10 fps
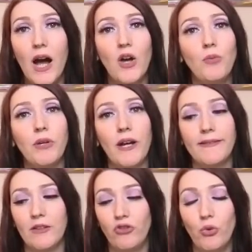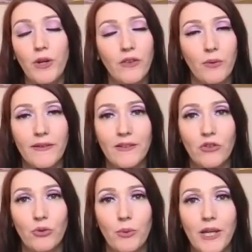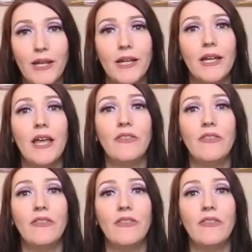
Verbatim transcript: I hope you guys enjoy the rest of your week.